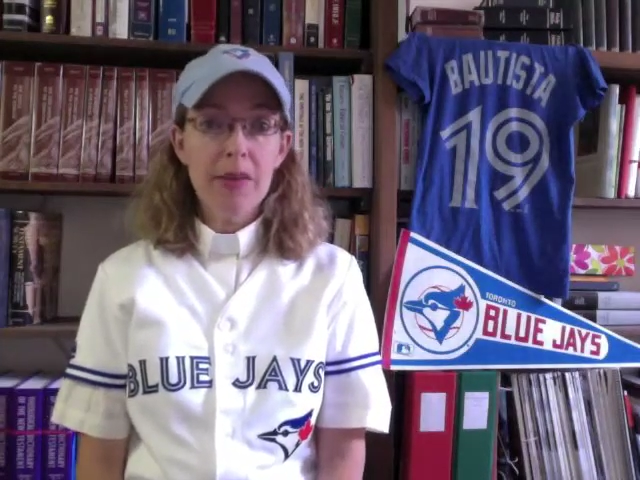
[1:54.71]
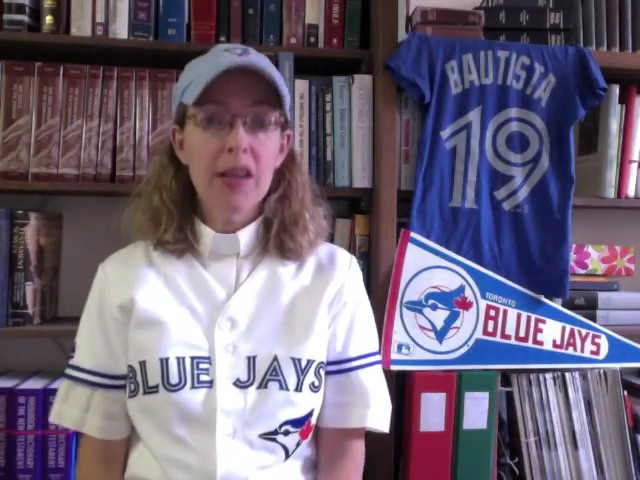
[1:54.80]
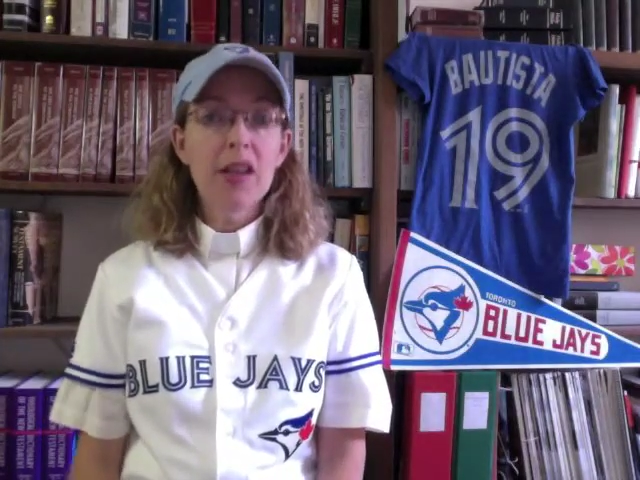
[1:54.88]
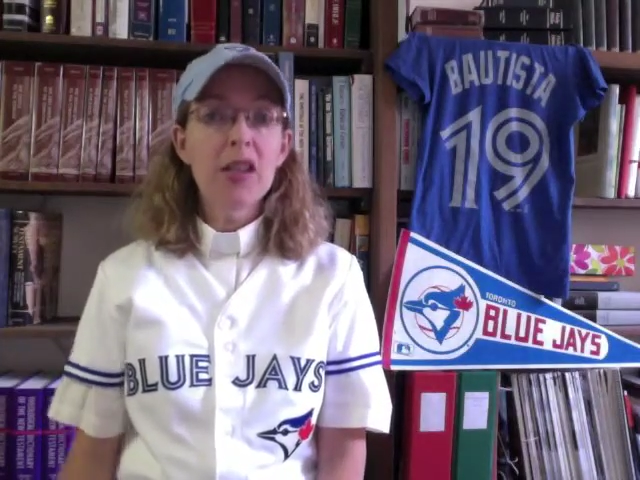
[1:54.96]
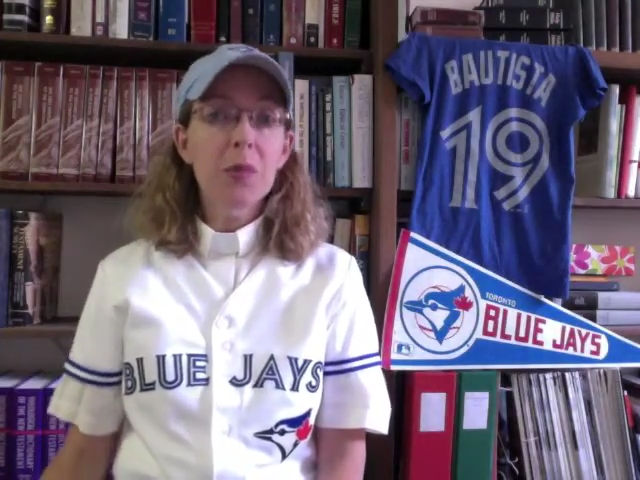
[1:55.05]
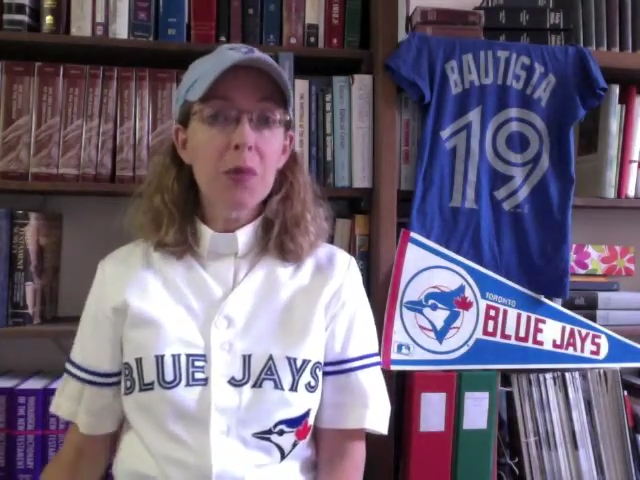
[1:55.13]

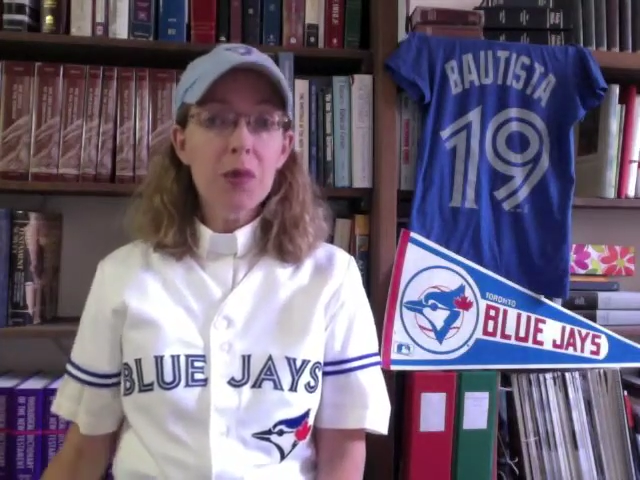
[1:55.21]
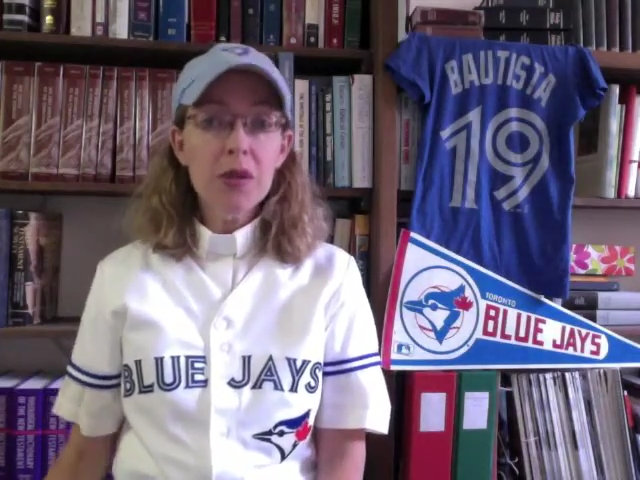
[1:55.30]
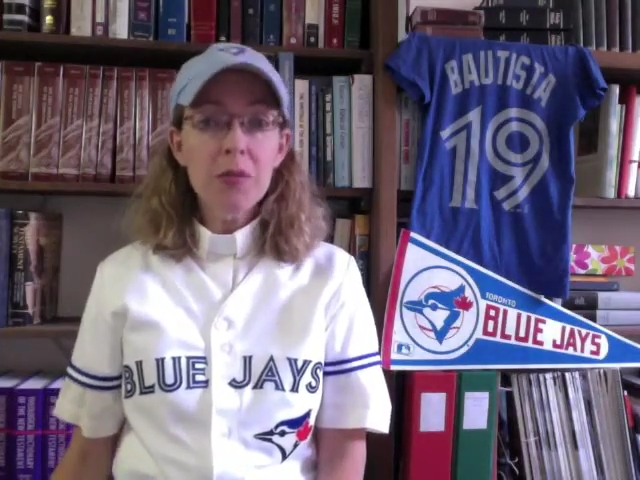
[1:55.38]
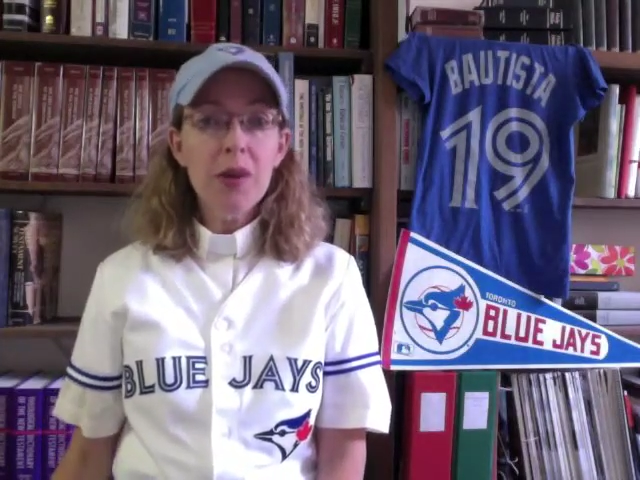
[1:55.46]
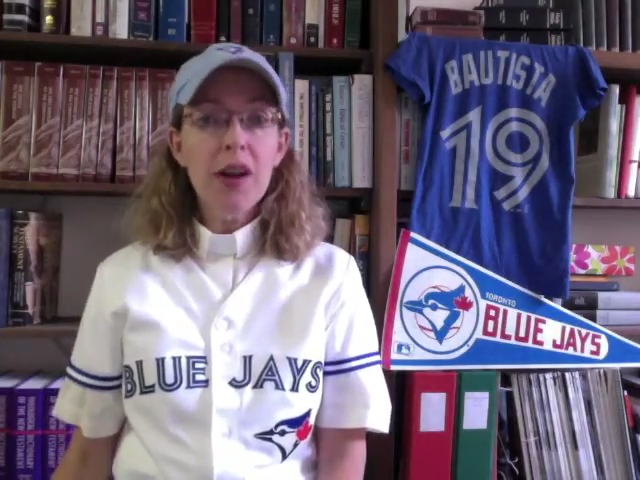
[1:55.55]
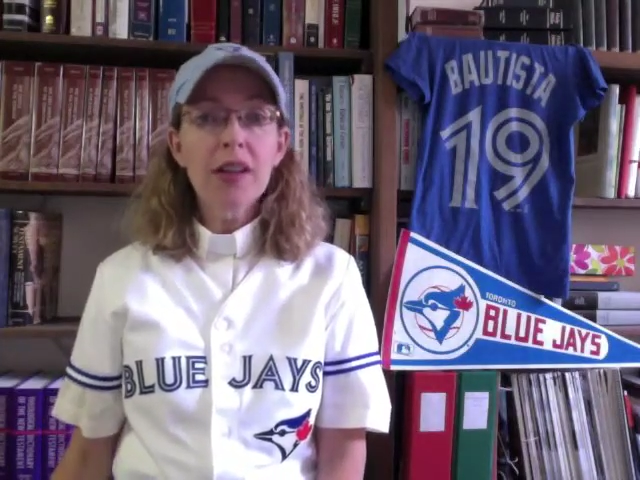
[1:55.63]

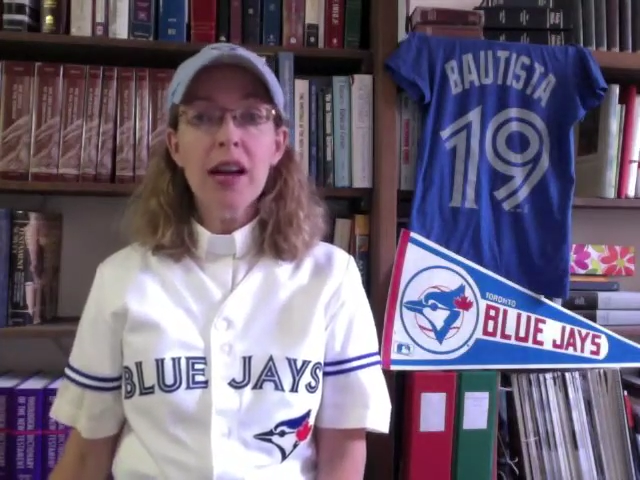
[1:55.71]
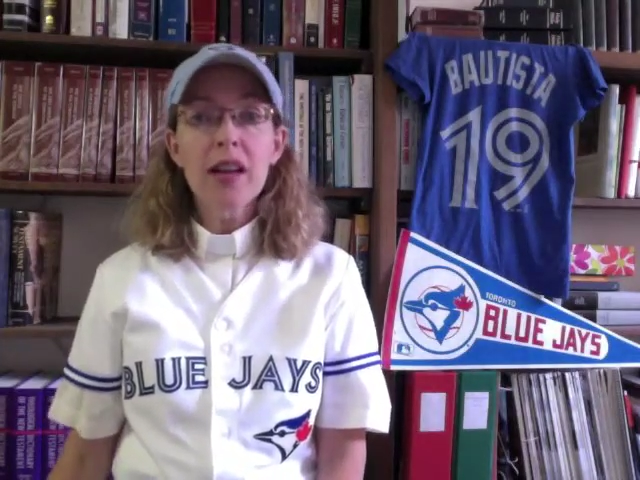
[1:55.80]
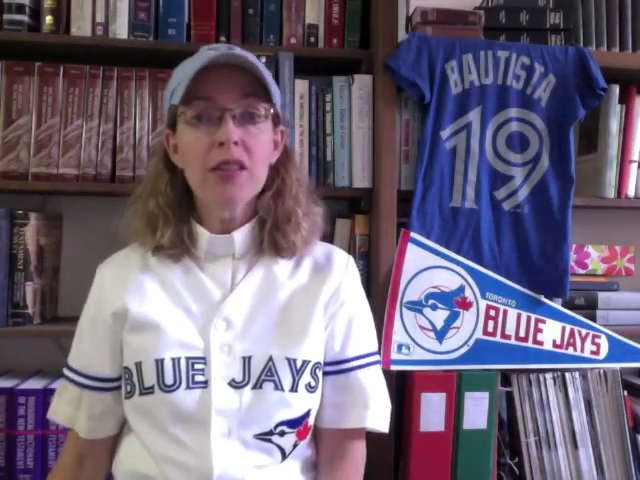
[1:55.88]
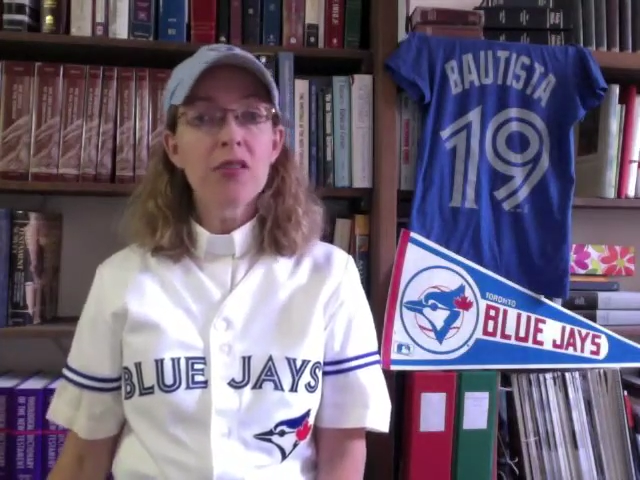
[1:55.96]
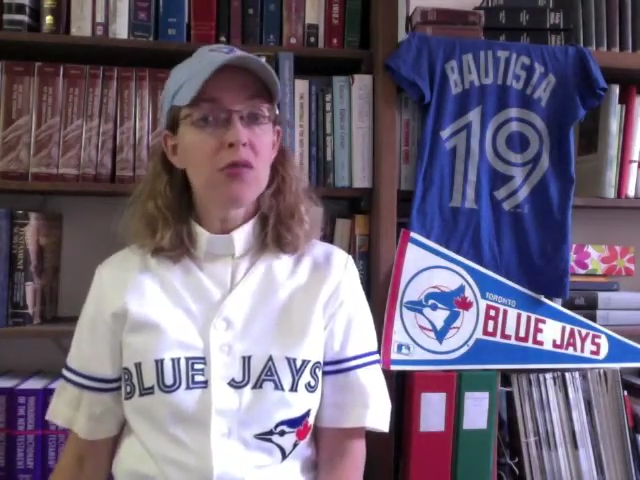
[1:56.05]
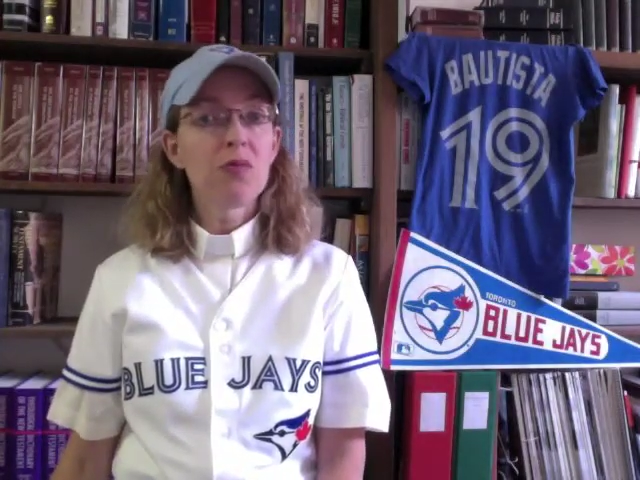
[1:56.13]
Sports
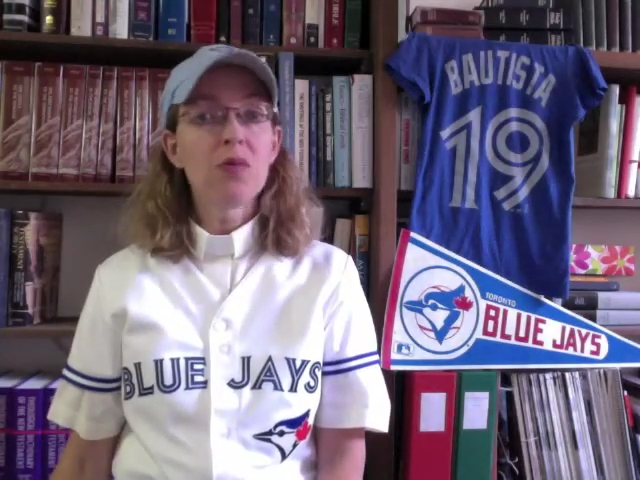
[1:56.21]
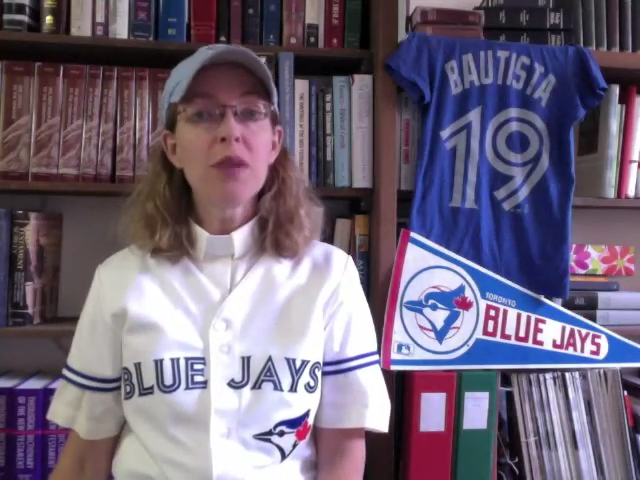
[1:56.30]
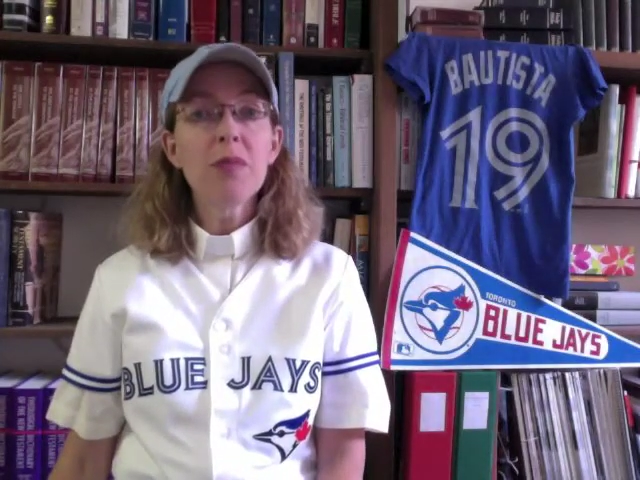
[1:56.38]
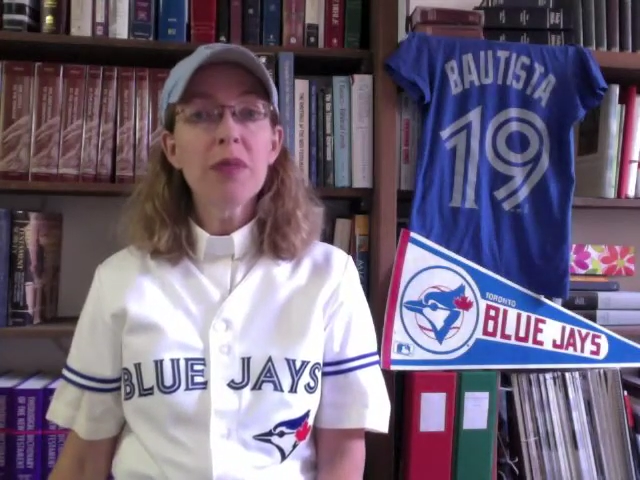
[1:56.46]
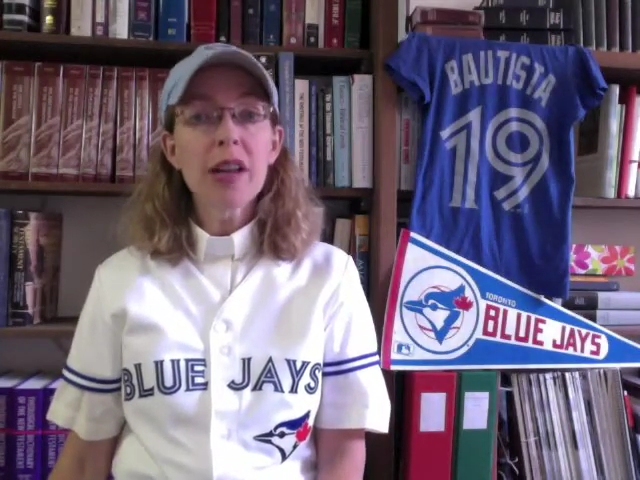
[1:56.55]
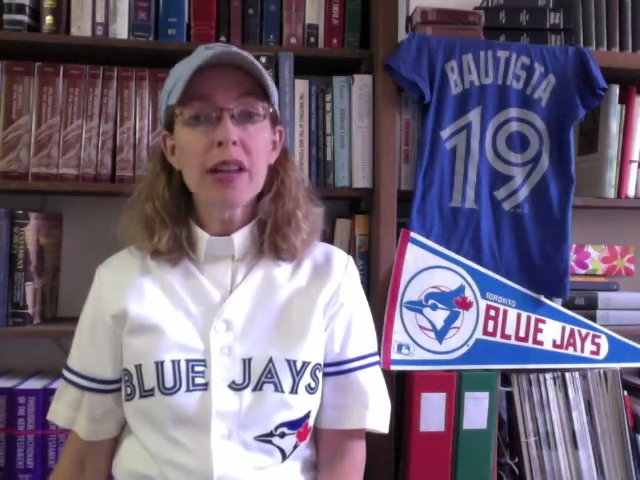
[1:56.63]
broadcasters
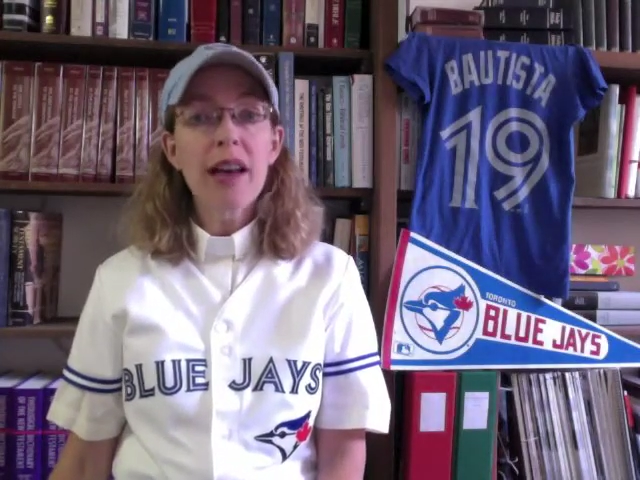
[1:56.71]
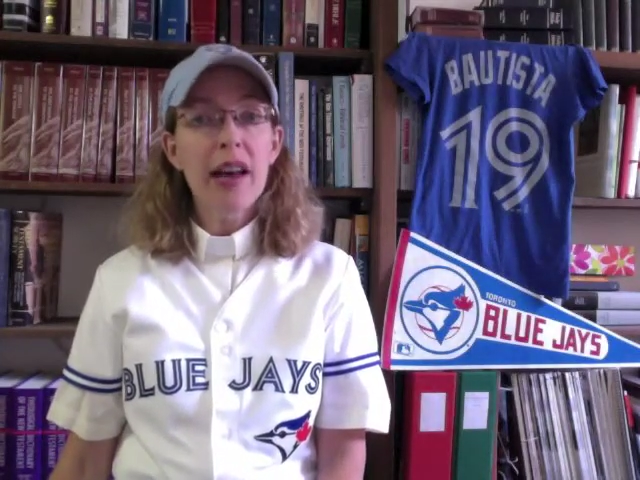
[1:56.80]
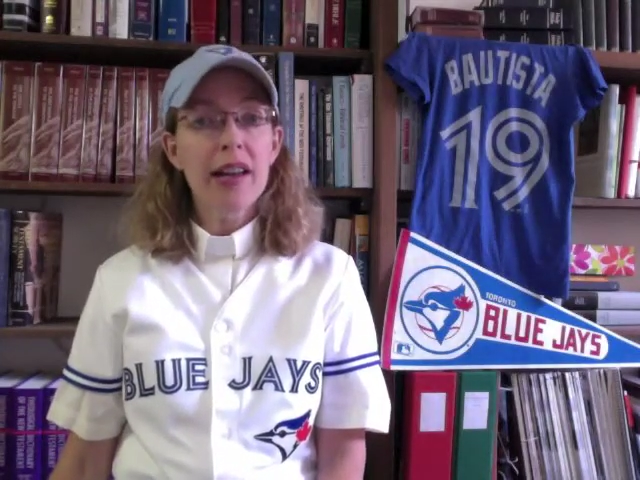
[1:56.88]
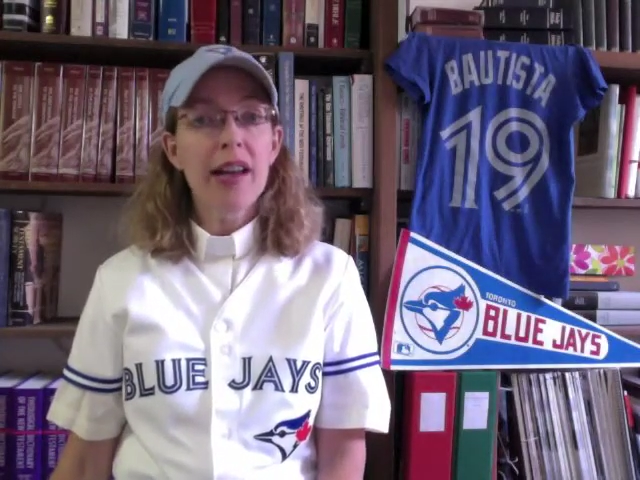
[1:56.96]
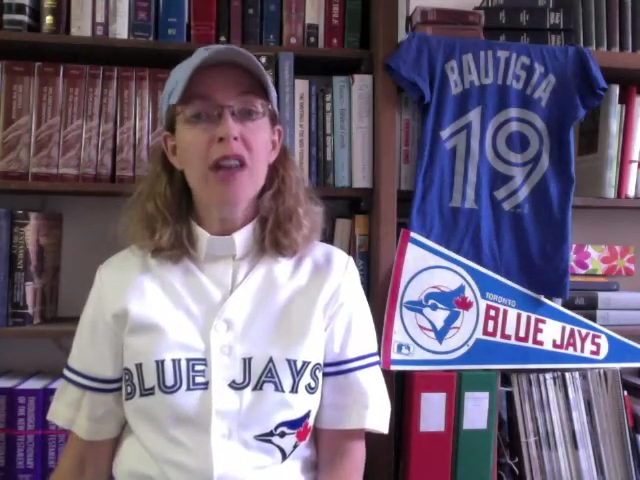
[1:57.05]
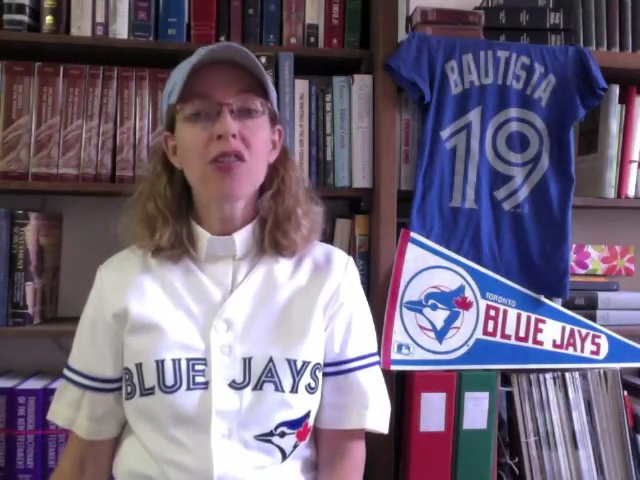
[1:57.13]
replayed that
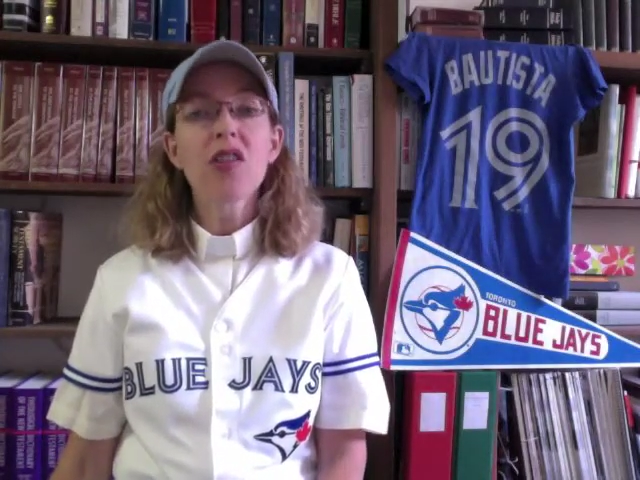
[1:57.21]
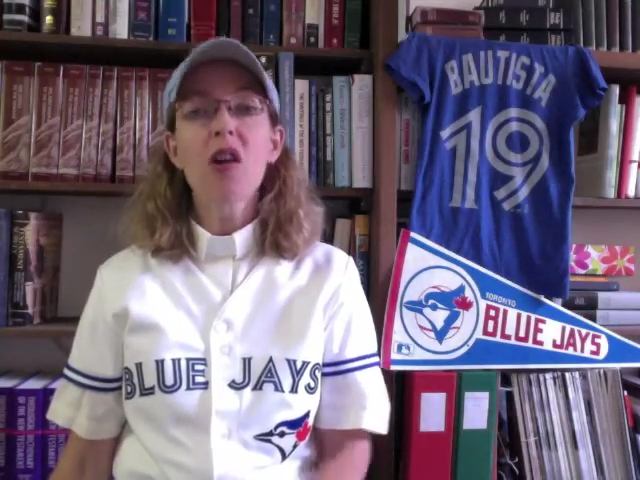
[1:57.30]
catch